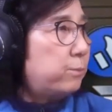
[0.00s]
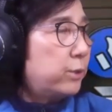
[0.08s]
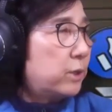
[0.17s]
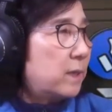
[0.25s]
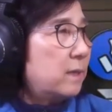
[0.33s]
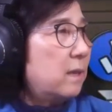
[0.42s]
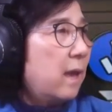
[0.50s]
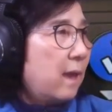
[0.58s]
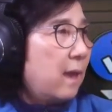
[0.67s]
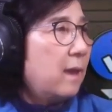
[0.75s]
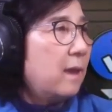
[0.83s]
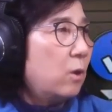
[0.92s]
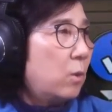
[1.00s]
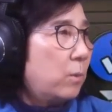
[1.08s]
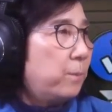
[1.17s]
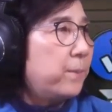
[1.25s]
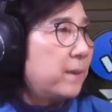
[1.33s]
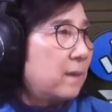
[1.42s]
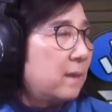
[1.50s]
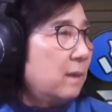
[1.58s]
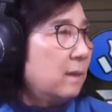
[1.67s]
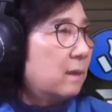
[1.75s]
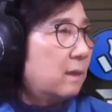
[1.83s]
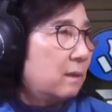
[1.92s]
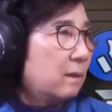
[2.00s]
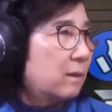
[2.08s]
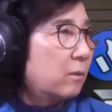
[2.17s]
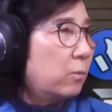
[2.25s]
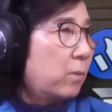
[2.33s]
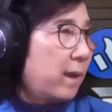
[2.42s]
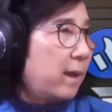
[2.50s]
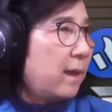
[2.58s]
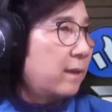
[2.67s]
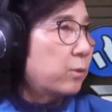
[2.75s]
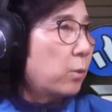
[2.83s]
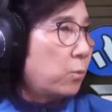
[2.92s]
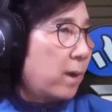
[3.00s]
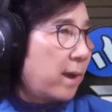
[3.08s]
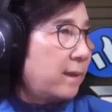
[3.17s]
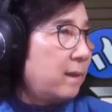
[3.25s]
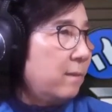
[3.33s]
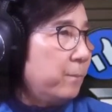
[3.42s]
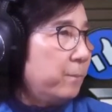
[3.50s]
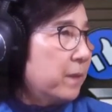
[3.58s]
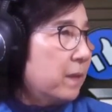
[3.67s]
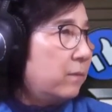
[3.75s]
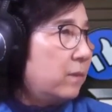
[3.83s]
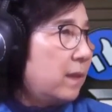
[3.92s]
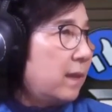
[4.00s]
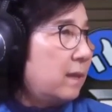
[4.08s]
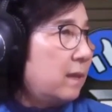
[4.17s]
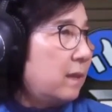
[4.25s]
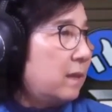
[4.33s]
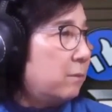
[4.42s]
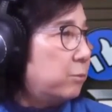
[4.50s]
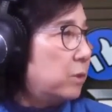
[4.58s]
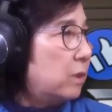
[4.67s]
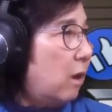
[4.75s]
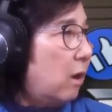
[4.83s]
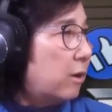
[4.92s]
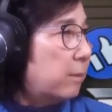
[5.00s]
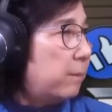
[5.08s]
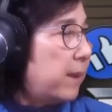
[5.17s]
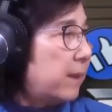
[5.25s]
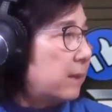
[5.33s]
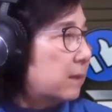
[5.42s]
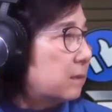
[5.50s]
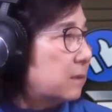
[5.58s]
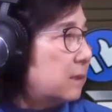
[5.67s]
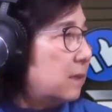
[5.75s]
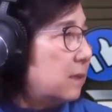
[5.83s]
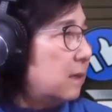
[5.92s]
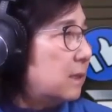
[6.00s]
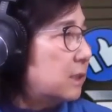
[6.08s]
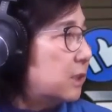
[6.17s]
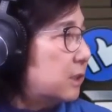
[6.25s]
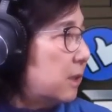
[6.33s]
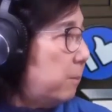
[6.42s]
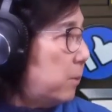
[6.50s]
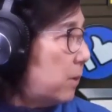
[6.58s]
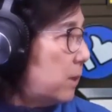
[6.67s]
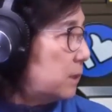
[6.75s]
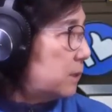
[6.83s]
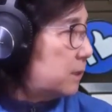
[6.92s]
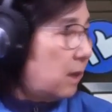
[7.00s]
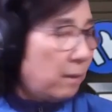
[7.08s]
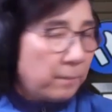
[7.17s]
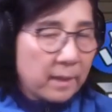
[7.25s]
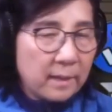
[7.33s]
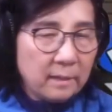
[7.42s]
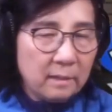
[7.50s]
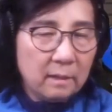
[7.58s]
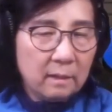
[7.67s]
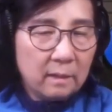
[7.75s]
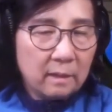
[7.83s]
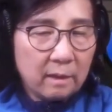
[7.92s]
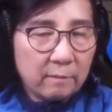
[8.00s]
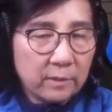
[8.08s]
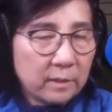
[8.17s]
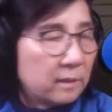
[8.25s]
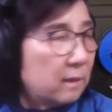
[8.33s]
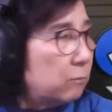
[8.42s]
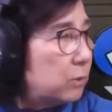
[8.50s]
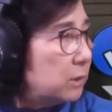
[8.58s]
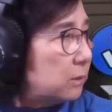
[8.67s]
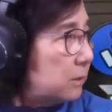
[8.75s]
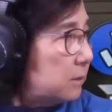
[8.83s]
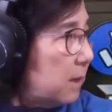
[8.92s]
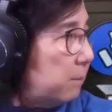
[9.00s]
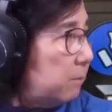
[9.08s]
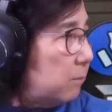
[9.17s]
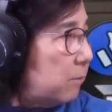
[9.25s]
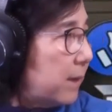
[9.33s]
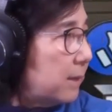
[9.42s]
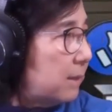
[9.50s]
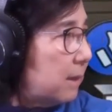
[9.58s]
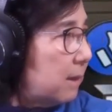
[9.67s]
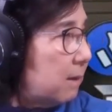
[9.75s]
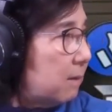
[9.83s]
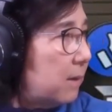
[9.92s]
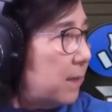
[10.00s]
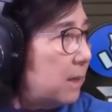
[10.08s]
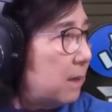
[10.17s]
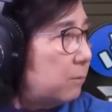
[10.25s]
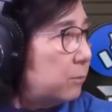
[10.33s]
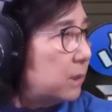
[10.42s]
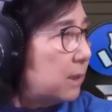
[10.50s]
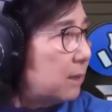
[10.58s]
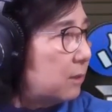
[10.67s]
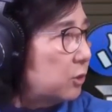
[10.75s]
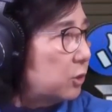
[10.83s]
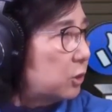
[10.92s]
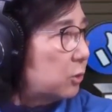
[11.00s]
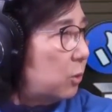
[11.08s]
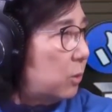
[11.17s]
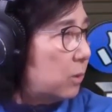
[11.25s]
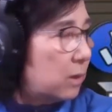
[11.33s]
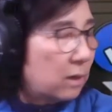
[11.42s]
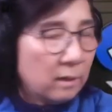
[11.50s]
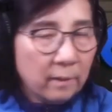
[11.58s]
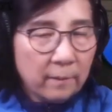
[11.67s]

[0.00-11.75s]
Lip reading: put A or B here as a 1, then it will automatically sum it. Everything will sum right there, and then we'll get the score.